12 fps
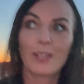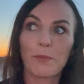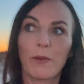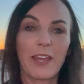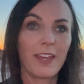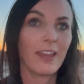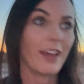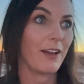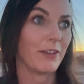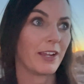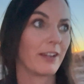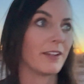way out
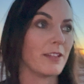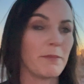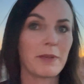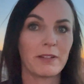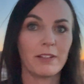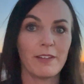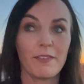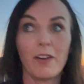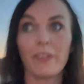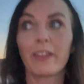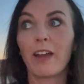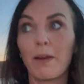here in the middle of all
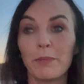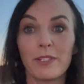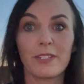the goblins.